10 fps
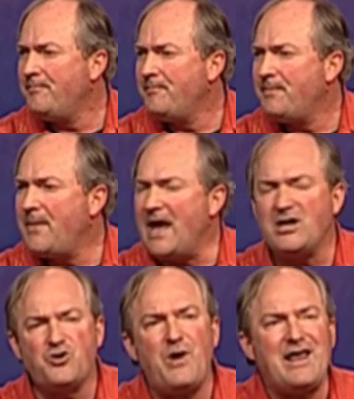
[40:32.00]
and
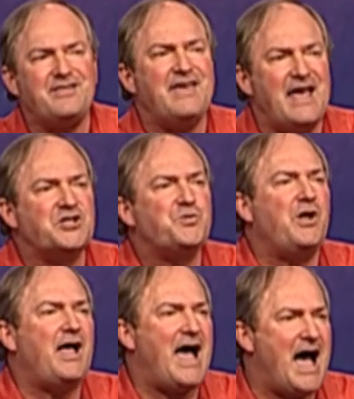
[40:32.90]
great things will
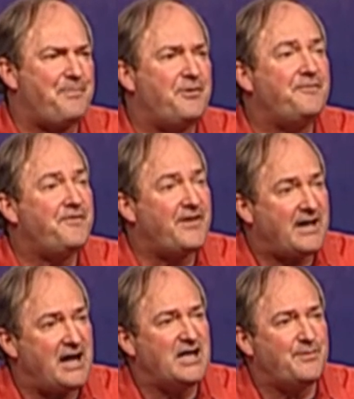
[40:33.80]
happen for the
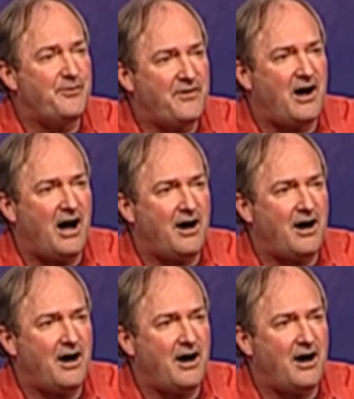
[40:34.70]
kingdom of God.